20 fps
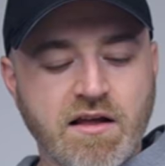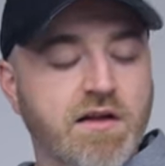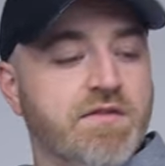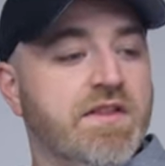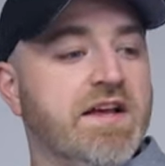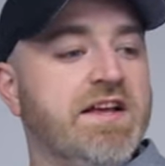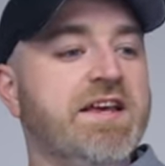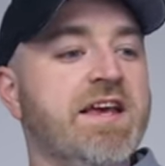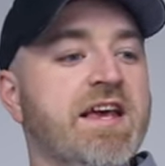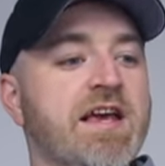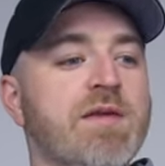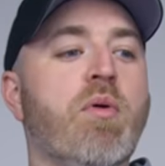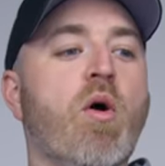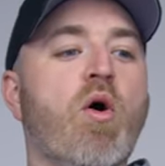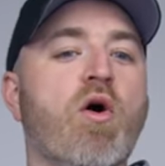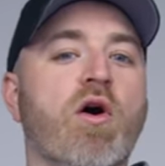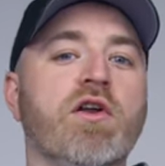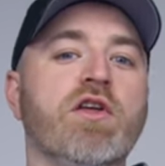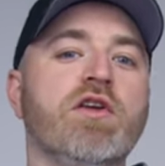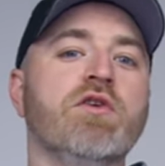The
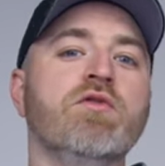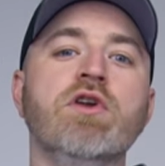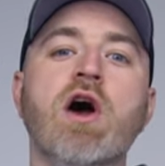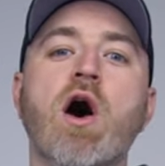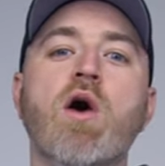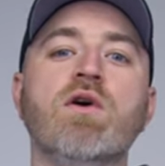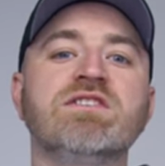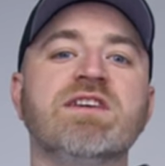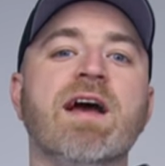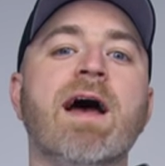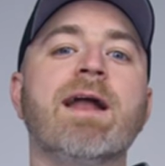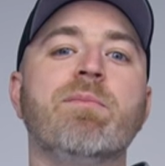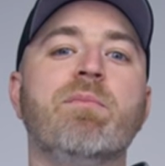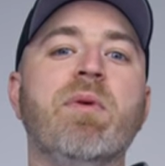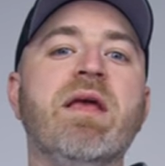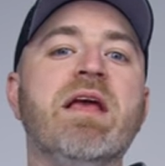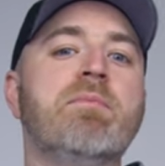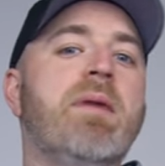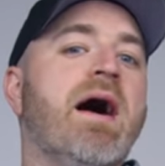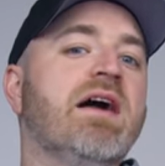keyboard, you know it's gotta
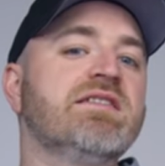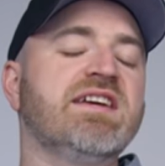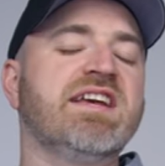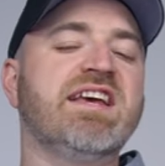be about the